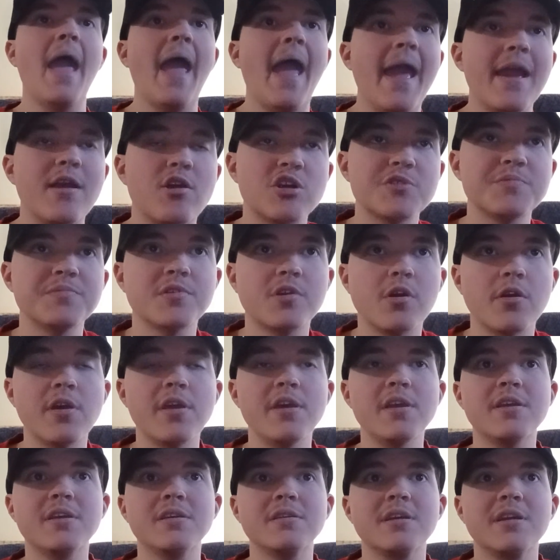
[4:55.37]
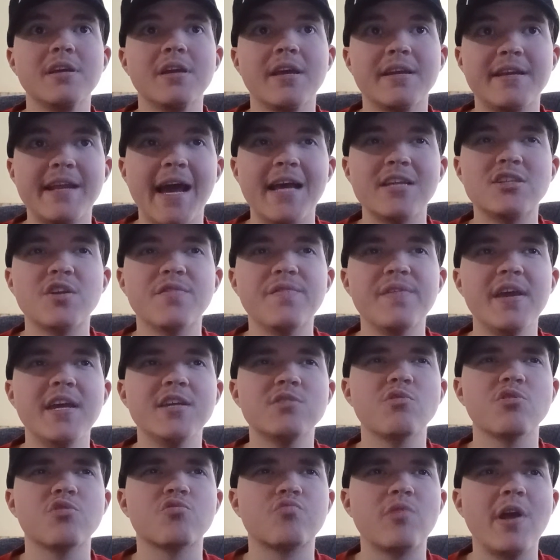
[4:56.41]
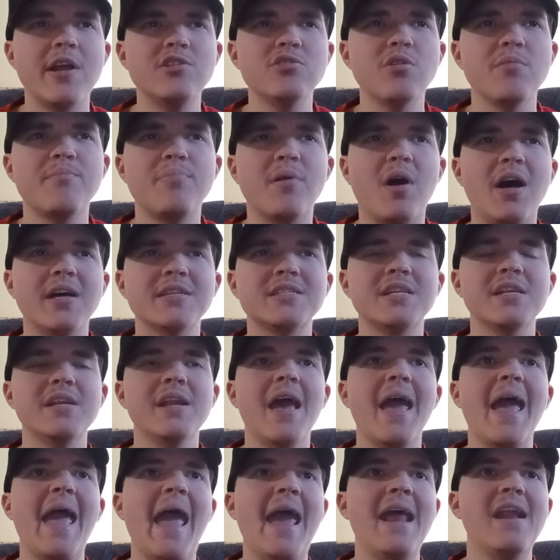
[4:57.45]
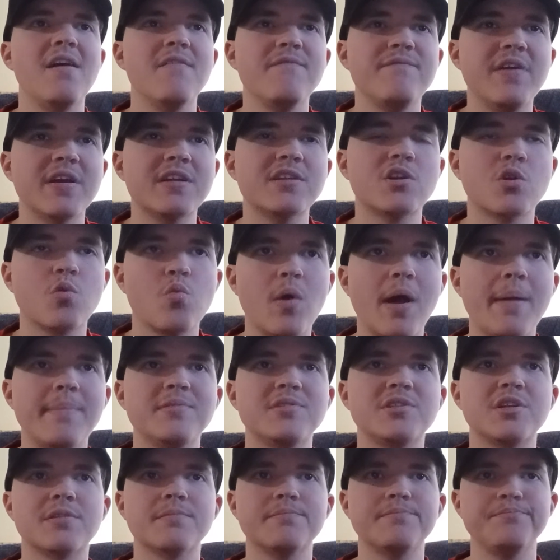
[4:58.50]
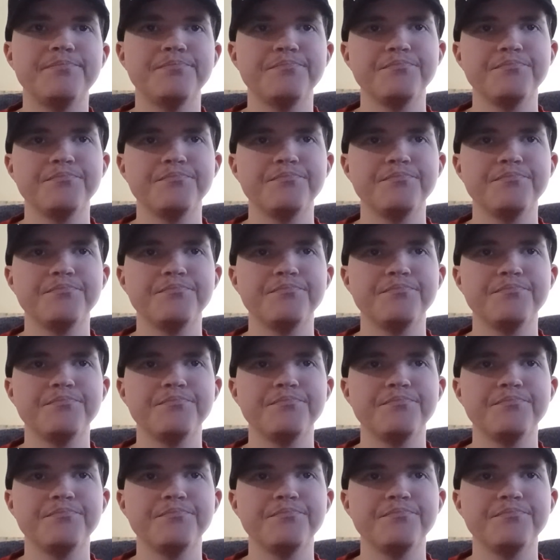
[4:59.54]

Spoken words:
A Christmas Cookie Catastrophe is with Rachel Boston and Victor Webster.